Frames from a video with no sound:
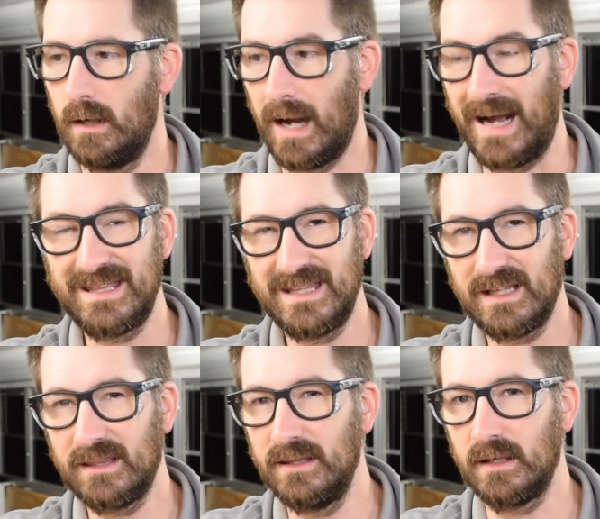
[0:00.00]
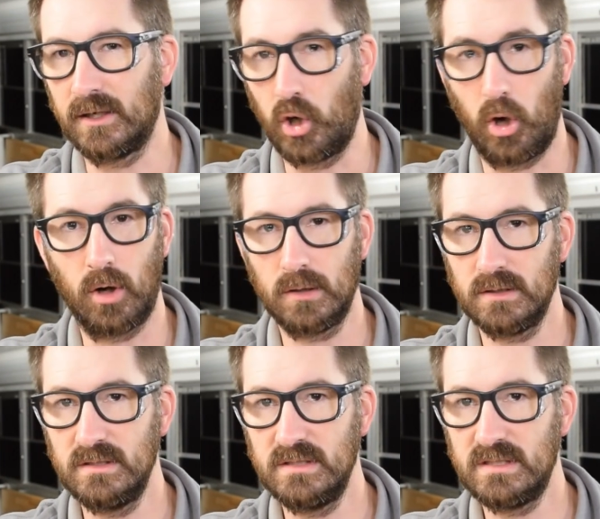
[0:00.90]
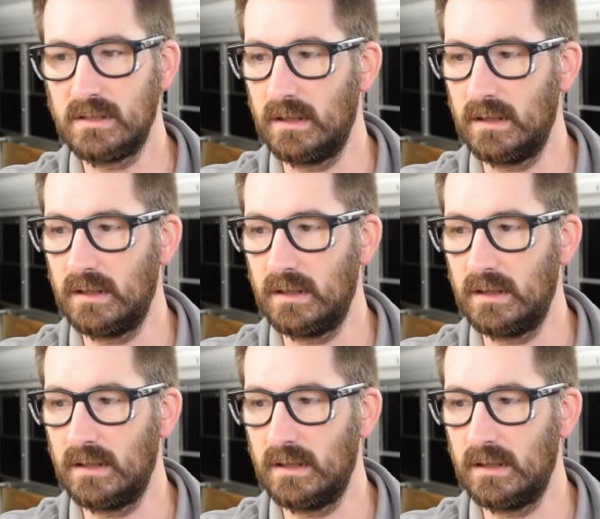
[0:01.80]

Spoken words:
I think the cartons